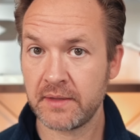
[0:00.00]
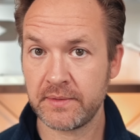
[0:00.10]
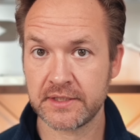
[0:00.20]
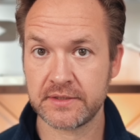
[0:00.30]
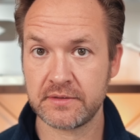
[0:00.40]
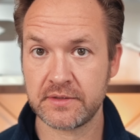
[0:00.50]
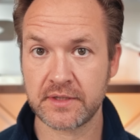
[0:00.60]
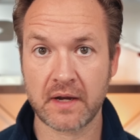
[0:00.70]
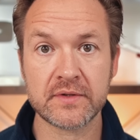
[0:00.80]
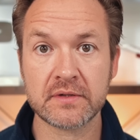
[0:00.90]
because you
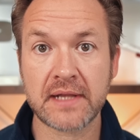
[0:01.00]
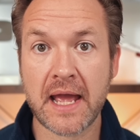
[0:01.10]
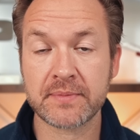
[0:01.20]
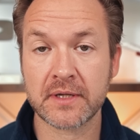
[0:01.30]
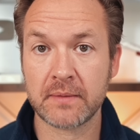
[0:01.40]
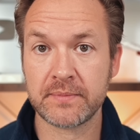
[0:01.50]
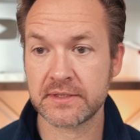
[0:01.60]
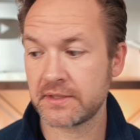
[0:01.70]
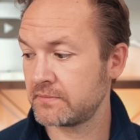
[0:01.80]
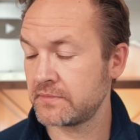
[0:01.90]
shoved your laptop in
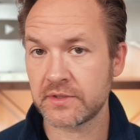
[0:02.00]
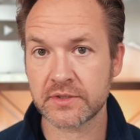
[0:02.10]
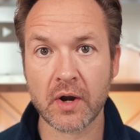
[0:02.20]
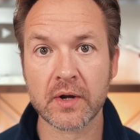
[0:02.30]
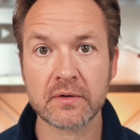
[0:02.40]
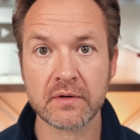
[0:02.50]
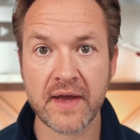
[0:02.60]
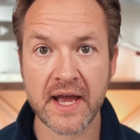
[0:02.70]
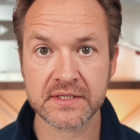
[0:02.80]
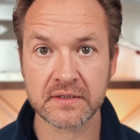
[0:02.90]
some dark
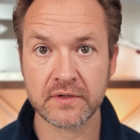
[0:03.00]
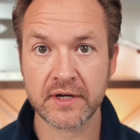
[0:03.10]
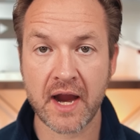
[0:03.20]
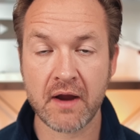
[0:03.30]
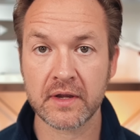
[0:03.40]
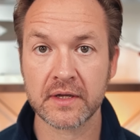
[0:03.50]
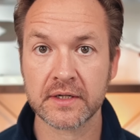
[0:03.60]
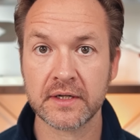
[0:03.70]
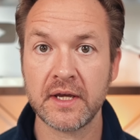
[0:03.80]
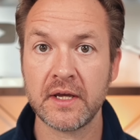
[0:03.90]
crevasse of your
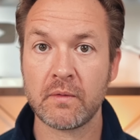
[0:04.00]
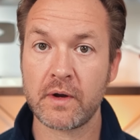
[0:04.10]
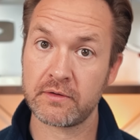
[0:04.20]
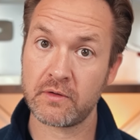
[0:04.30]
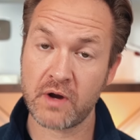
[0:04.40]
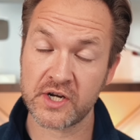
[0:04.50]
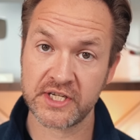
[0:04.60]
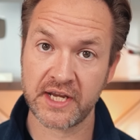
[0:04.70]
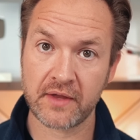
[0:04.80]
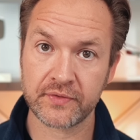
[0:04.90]
carry-on while you were
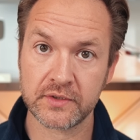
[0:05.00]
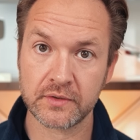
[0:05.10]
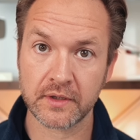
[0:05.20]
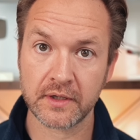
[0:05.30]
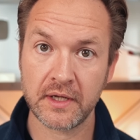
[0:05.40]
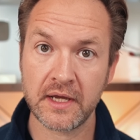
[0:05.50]
rushing out the door.